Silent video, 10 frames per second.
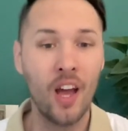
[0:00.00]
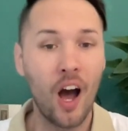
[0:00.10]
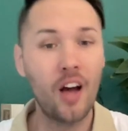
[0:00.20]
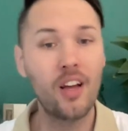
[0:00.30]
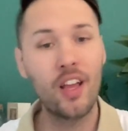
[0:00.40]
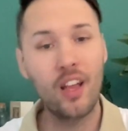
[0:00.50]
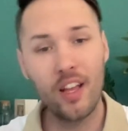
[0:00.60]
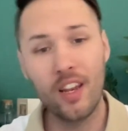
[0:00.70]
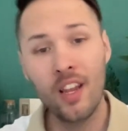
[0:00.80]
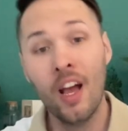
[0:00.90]

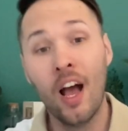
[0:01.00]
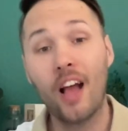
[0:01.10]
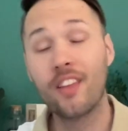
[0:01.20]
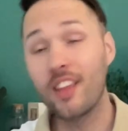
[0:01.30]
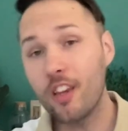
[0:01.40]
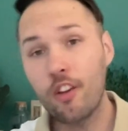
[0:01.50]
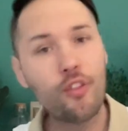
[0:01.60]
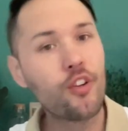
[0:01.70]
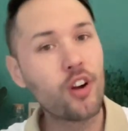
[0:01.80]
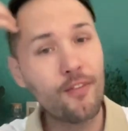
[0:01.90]
In
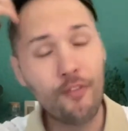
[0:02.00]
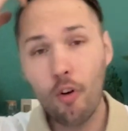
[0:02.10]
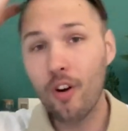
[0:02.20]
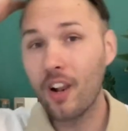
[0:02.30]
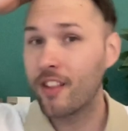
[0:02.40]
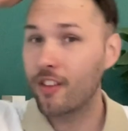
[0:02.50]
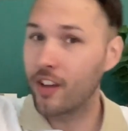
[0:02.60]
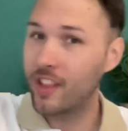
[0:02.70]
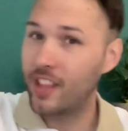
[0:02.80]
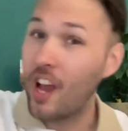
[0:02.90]
Ezekiel 34, let's
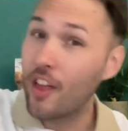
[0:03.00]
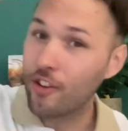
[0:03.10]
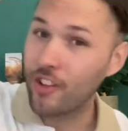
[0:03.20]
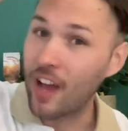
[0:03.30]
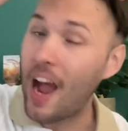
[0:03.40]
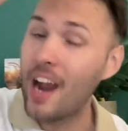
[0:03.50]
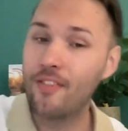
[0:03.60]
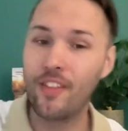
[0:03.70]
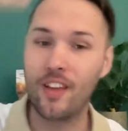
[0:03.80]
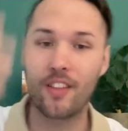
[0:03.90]
look at the other side
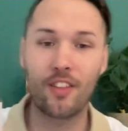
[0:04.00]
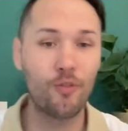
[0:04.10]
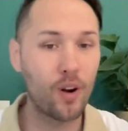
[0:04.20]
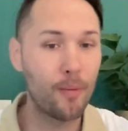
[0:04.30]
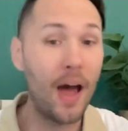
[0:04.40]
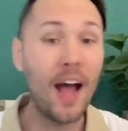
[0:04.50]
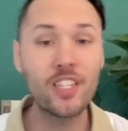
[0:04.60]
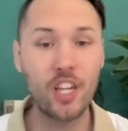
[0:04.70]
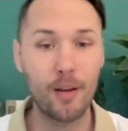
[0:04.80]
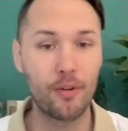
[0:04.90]
of this, of what a bad
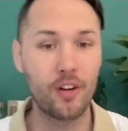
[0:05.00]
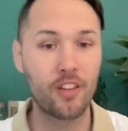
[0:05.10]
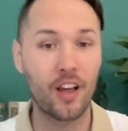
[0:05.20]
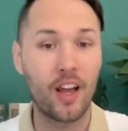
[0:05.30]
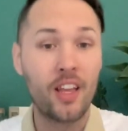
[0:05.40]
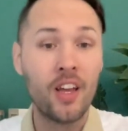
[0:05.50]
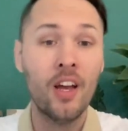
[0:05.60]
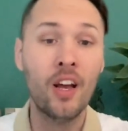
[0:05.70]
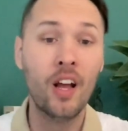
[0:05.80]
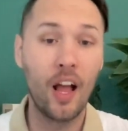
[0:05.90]
shepherd is like.
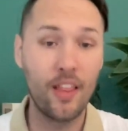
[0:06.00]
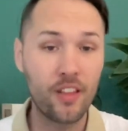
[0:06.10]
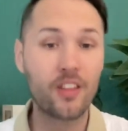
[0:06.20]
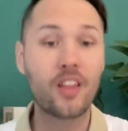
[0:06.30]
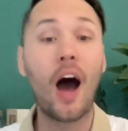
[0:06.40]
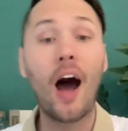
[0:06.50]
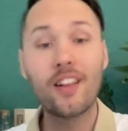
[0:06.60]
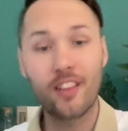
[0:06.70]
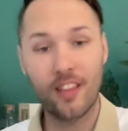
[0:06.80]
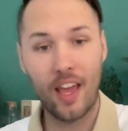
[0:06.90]
And this is
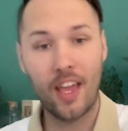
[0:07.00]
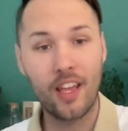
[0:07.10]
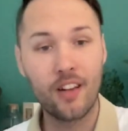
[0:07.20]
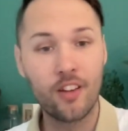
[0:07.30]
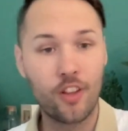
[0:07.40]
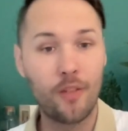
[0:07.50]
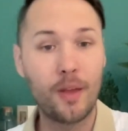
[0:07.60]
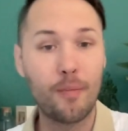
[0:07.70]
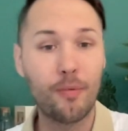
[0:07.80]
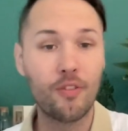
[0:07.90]
God saying to the
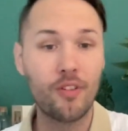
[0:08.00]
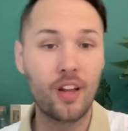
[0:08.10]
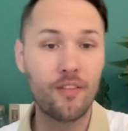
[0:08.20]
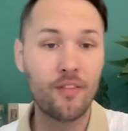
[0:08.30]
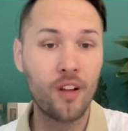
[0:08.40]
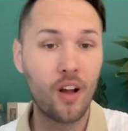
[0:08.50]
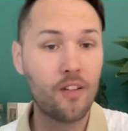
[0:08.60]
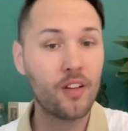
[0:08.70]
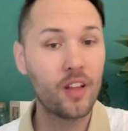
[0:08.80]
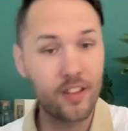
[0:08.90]
people in
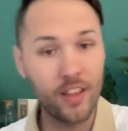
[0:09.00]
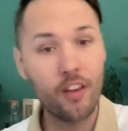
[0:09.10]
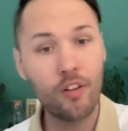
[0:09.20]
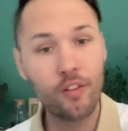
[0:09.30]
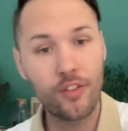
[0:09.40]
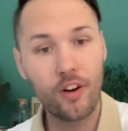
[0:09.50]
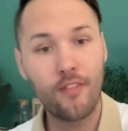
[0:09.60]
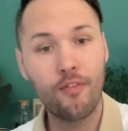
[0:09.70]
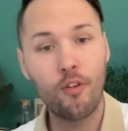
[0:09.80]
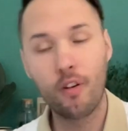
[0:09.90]
Ezekiel
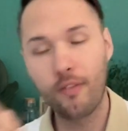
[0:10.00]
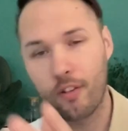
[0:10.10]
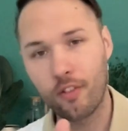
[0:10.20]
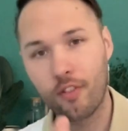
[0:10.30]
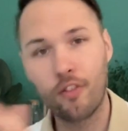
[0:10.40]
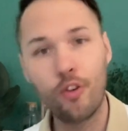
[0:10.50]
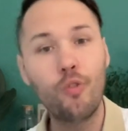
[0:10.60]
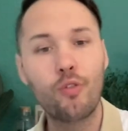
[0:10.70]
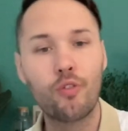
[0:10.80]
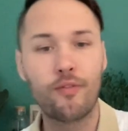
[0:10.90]
34, verses 2
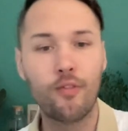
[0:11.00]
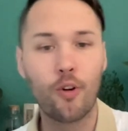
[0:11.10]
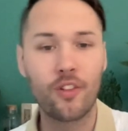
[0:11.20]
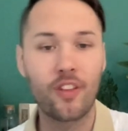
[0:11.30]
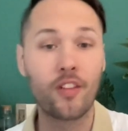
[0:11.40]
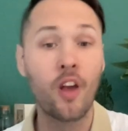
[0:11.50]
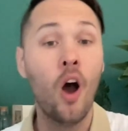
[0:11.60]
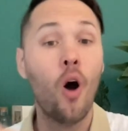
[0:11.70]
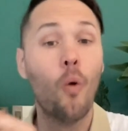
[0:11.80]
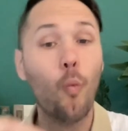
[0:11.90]
through 4, it says,
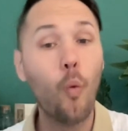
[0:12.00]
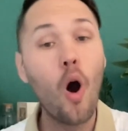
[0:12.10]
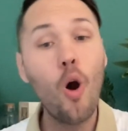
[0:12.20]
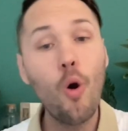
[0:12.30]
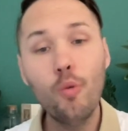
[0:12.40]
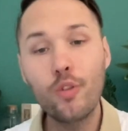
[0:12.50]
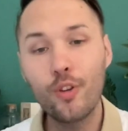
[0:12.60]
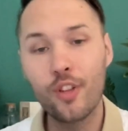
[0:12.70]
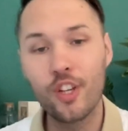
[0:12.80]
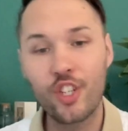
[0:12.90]
woe to
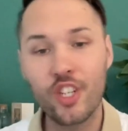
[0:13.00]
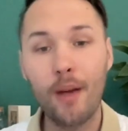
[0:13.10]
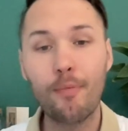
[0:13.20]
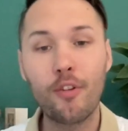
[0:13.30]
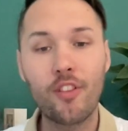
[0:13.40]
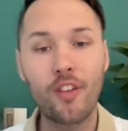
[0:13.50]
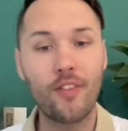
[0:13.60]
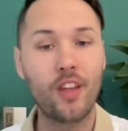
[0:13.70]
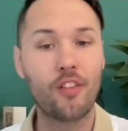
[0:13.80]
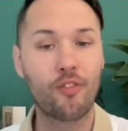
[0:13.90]
the shepherds of
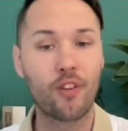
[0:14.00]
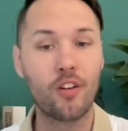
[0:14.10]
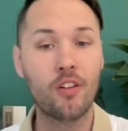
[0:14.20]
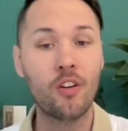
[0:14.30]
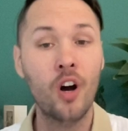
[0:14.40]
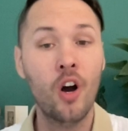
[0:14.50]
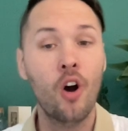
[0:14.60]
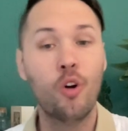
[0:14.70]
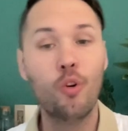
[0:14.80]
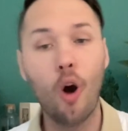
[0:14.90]
Israel
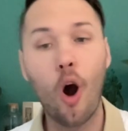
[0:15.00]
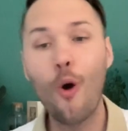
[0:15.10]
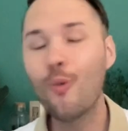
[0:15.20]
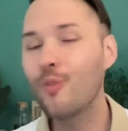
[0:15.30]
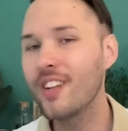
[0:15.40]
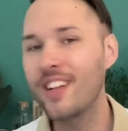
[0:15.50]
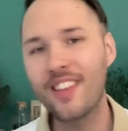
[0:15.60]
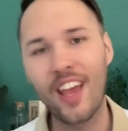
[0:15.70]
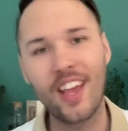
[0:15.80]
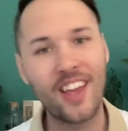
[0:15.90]
who only
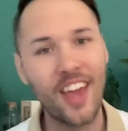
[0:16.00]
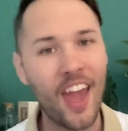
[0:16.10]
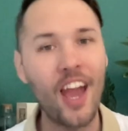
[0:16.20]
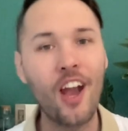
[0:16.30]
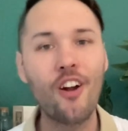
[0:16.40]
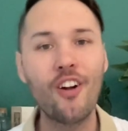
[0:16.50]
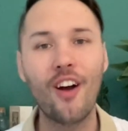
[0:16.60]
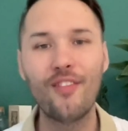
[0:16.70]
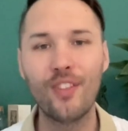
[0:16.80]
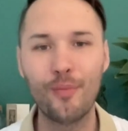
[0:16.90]
take care
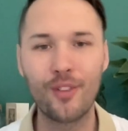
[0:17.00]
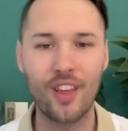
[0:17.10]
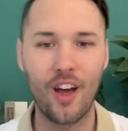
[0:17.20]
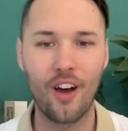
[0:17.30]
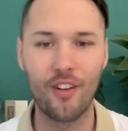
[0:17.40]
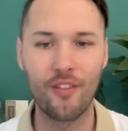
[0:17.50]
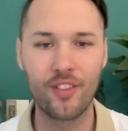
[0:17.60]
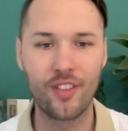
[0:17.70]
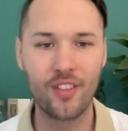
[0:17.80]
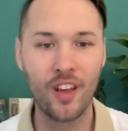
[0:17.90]
of
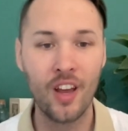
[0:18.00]
themselves.